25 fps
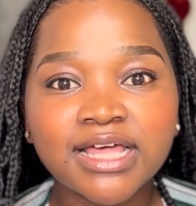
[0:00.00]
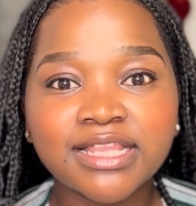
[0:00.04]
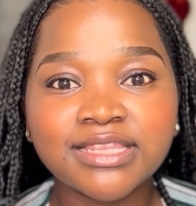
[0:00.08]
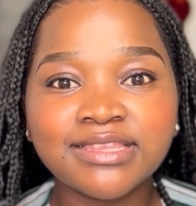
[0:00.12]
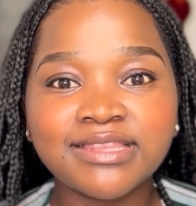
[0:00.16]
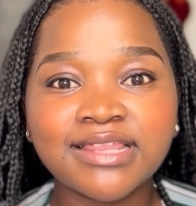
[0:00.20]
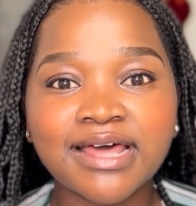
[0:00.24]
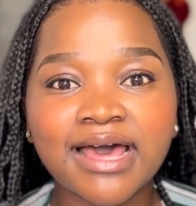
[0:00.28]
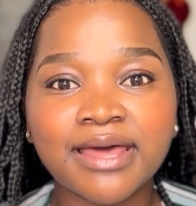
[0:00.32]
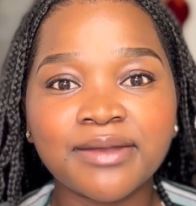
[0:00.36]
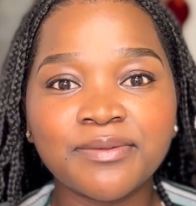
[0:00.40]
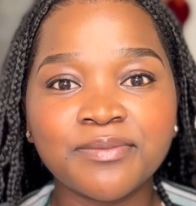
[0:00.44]

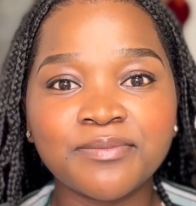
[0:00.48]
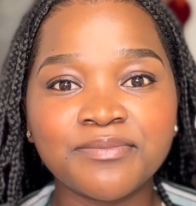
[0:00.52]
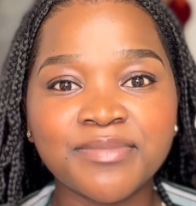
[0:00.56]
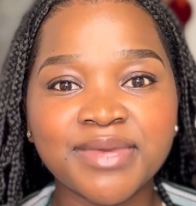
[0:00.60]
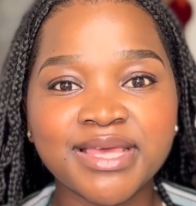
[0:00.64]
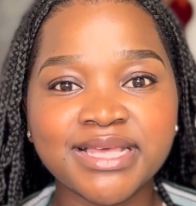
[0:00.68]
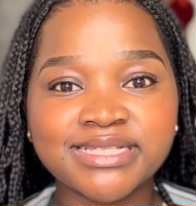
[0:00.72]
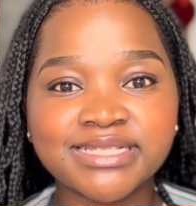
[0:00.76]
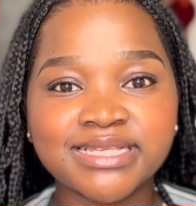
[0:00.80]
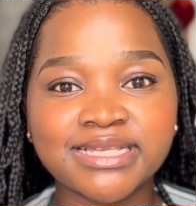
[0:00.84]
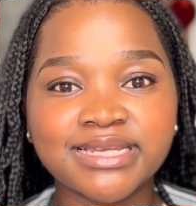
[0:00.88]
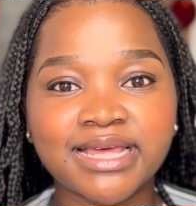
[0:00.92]
that
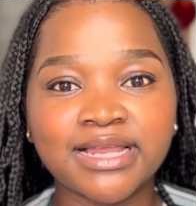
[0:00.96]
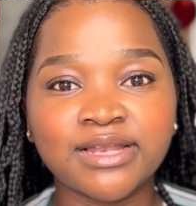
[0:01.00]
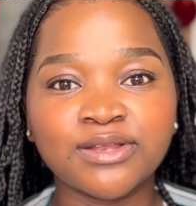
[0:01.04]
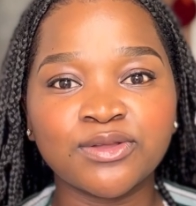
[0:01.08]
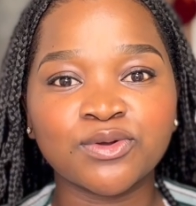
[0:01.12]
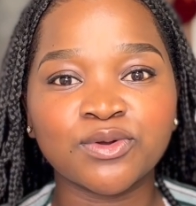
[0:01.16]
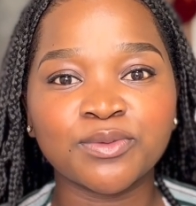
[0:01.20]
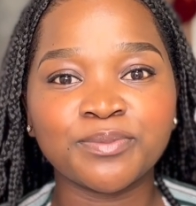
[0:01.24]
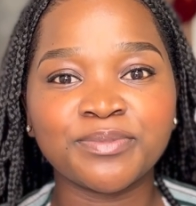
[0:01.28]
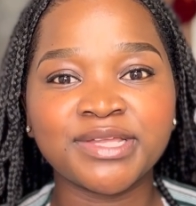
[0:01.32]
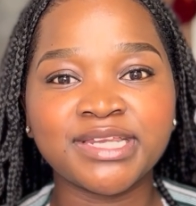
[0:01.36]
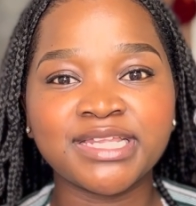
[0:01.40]
makes it a
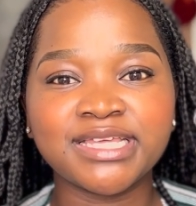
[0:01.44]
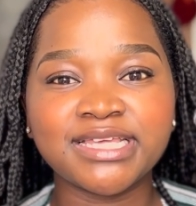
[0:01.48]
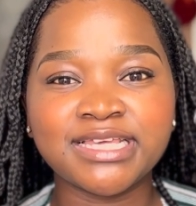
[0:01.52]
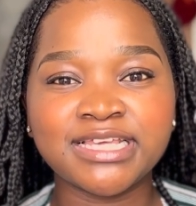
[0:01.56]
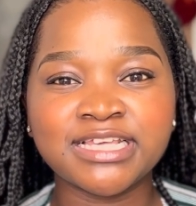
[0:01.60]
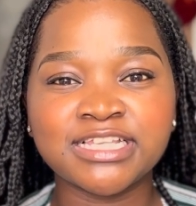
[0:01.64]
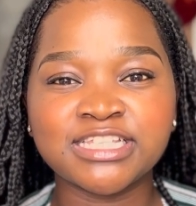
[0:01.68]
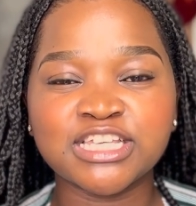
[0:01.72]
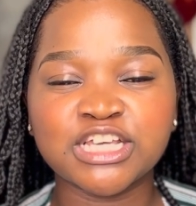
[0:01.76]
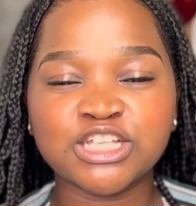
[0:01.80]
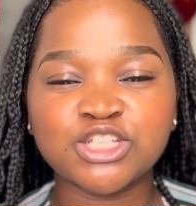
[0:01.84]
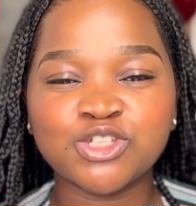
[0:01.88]
little bit
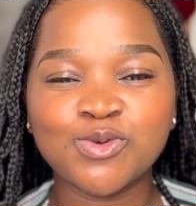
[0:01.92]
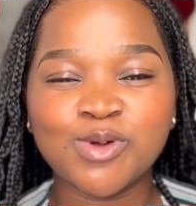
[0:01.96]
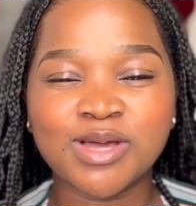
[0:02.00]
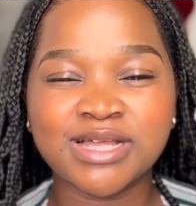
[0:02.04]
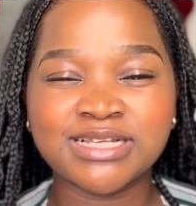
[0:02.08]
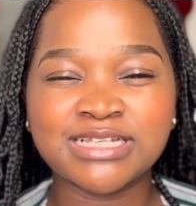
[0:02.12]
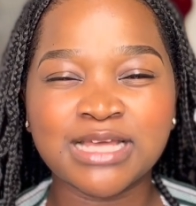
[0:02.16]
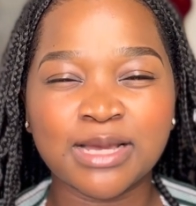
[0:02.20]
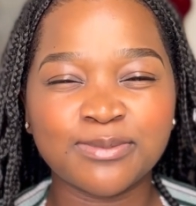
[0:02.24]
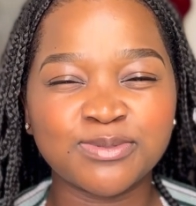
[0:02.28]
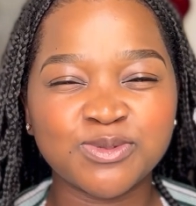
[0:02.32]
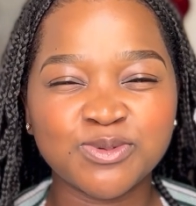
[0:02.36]
easier to
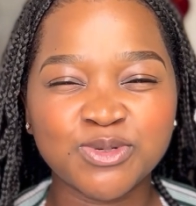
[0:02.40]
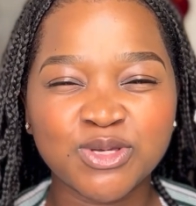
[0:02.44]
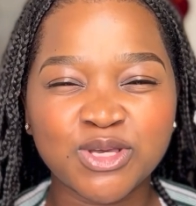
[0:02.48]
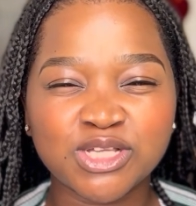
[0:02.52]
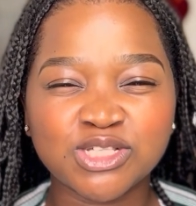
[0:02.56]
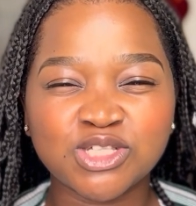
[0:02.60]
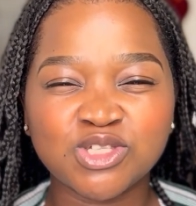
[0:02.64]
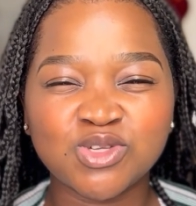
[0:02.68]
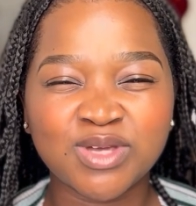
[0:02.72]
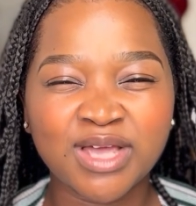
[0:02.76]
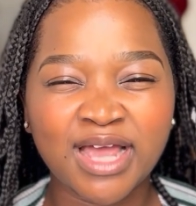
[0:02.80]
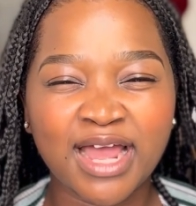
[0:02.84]
adapt,
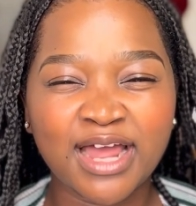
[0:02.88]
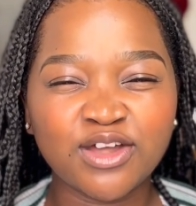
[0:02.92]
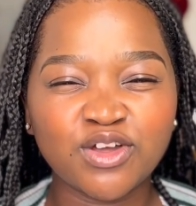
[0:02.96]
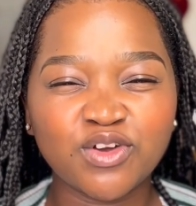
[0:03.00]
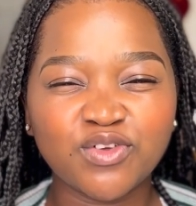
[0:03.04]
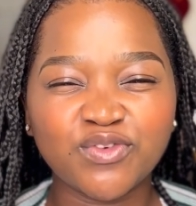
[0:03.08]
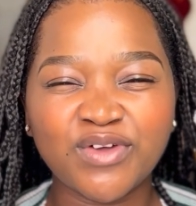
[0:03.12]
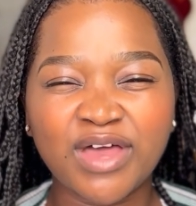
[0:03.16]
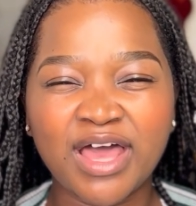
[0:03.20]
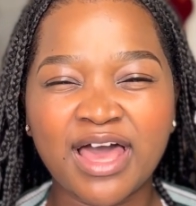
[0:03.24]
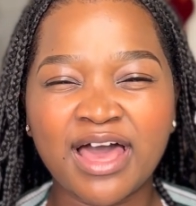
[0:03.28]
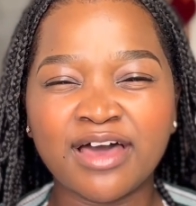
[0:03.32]
because you kind
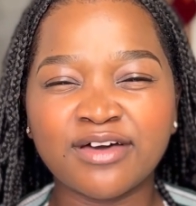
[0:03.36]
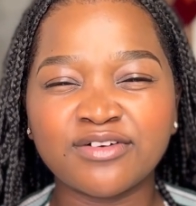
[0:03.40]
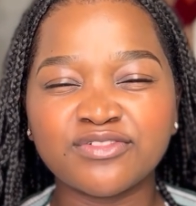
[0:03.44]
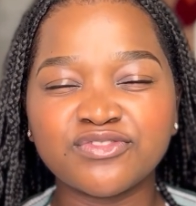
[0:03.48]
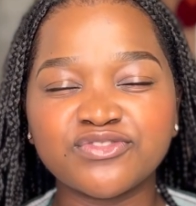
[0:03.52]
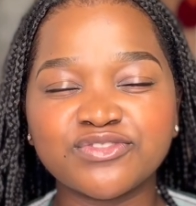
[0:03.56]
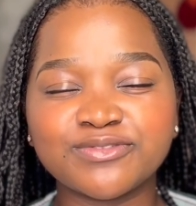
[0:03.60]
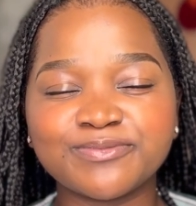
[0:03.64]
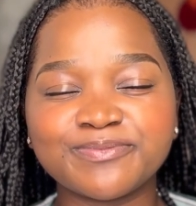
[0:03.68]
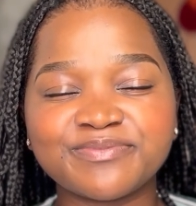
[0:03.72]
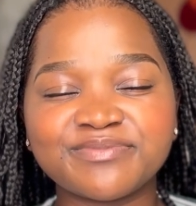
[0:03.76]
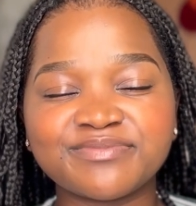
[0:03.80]
of have
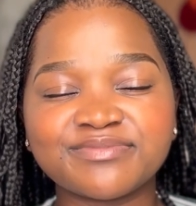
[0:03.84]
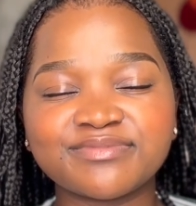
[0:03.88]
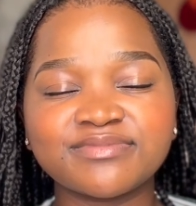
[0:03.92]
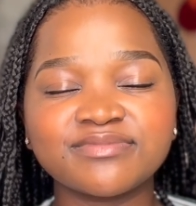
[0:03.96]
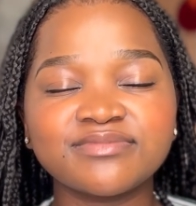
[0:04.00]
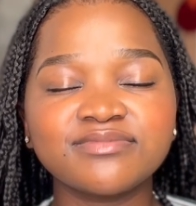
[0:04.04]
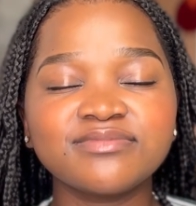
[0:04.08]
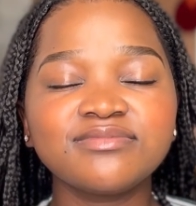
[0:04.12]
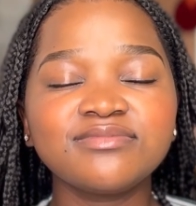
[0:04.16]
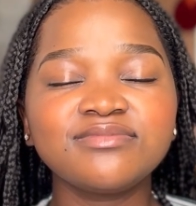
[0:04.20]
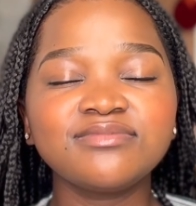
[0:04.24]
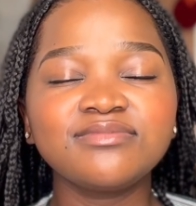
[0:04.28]

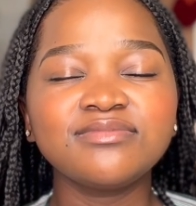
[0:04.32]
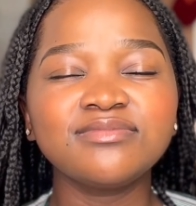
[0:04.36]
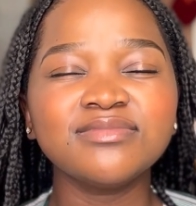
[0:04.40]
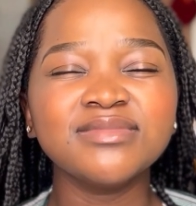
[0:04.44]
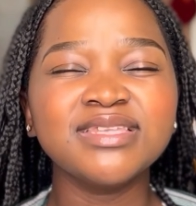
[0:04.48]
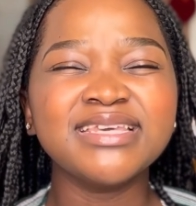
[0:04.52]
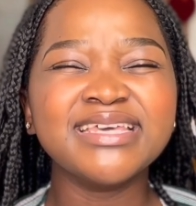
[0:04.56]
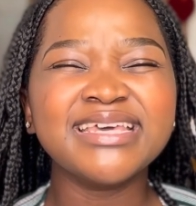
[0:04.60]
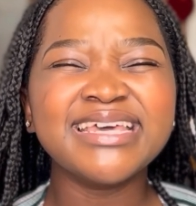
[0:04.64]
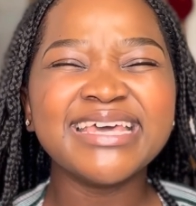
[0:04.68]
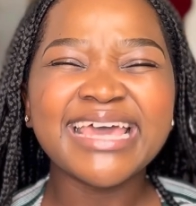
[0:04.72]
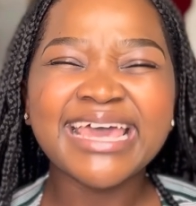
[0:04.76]

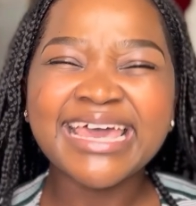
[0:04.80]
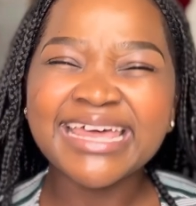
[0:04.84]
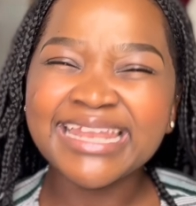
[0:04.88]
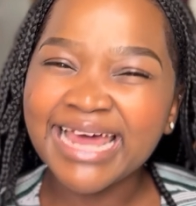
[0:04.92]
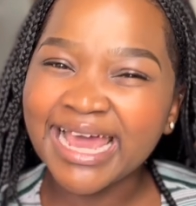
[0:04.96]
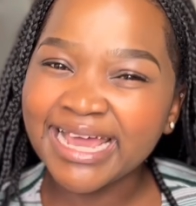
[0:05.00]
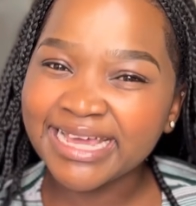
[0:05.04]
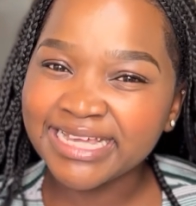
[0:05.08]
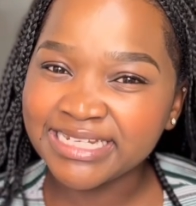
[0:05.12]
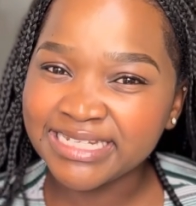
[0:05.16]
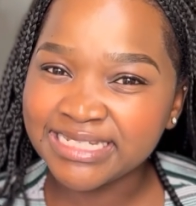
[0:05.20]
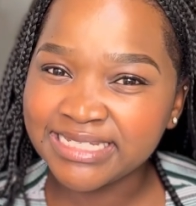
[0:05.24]
an
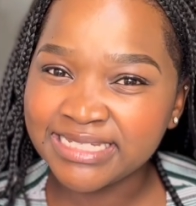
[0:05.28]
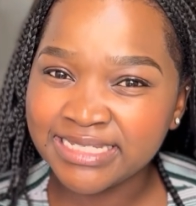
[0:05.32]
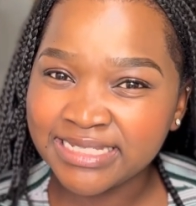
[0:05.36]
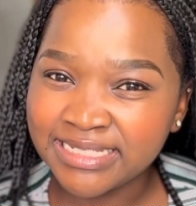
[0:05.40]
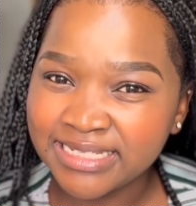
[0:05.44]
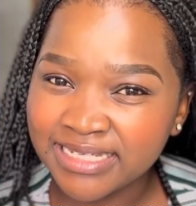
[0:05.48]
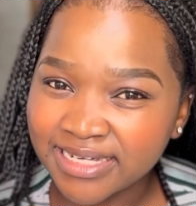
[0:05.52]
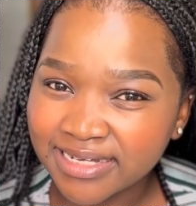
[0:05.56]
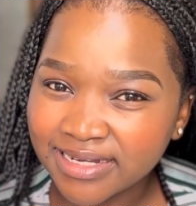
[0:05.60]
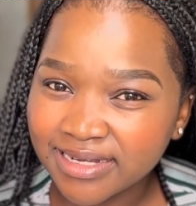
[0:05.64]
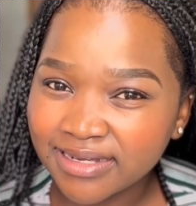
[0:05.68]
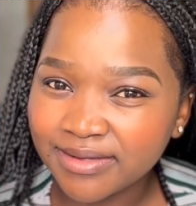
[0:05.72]

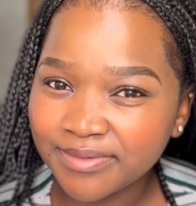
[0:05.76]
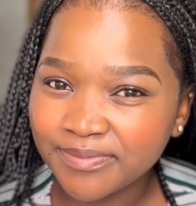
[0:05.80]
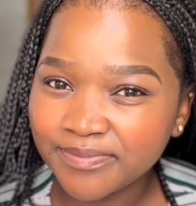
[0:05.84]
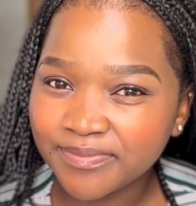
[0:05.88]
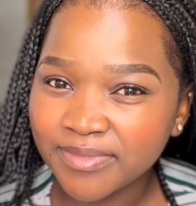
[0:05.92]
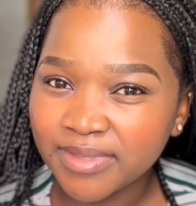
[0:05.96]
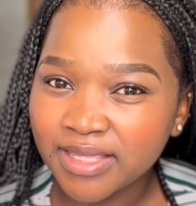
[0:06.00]
idea